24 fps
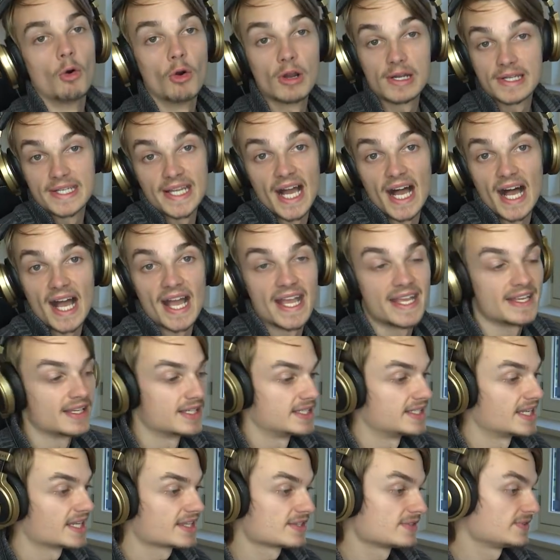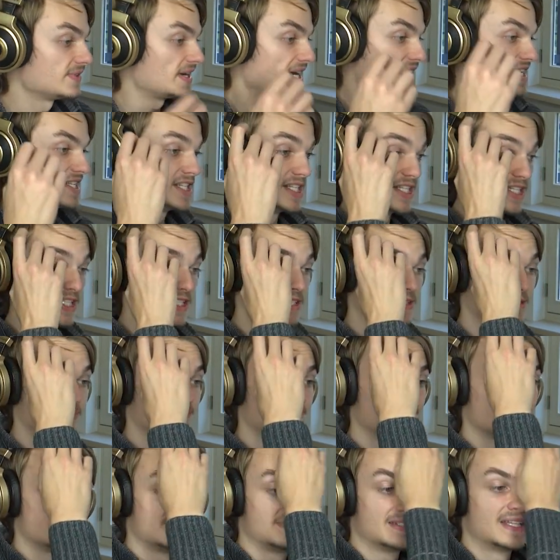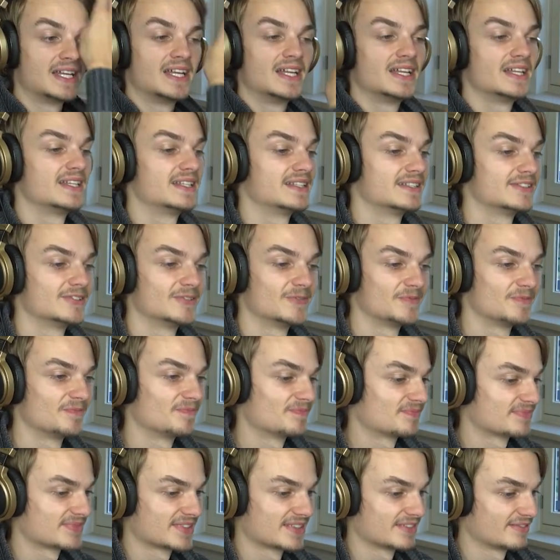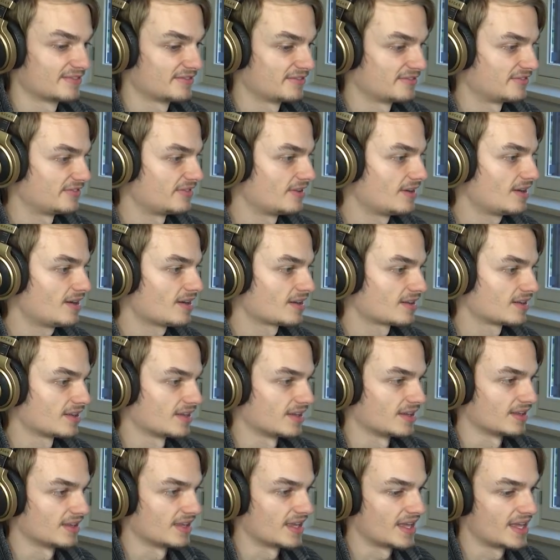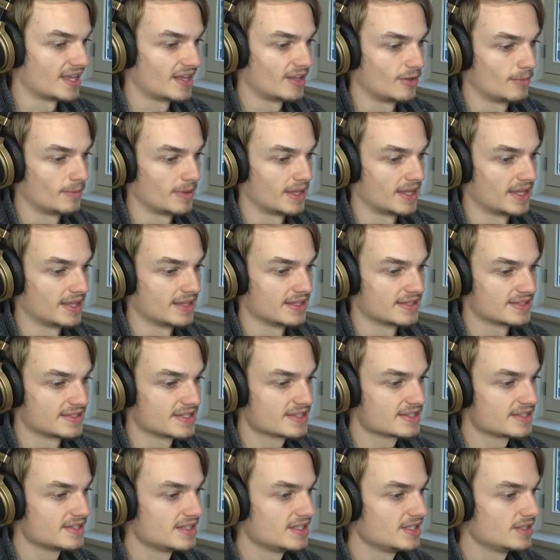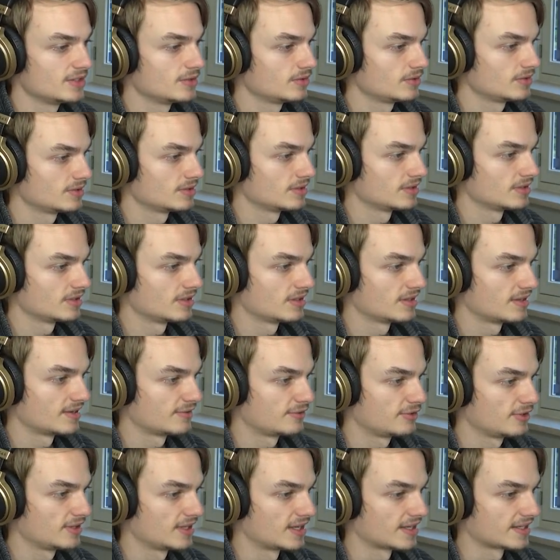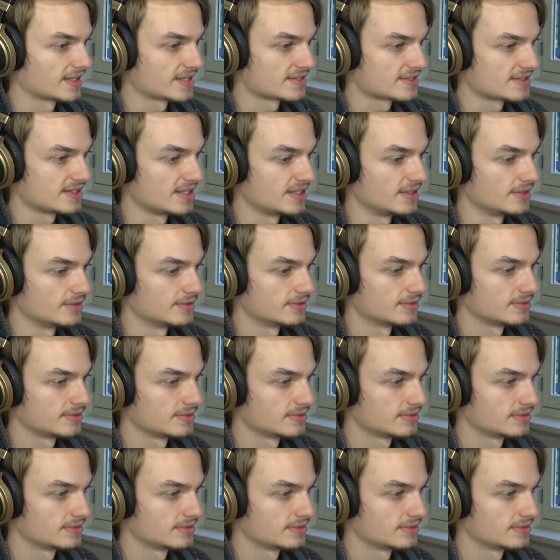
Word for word: Or die, that's fine too. Fucking hell. Is this new? I feel like that's new.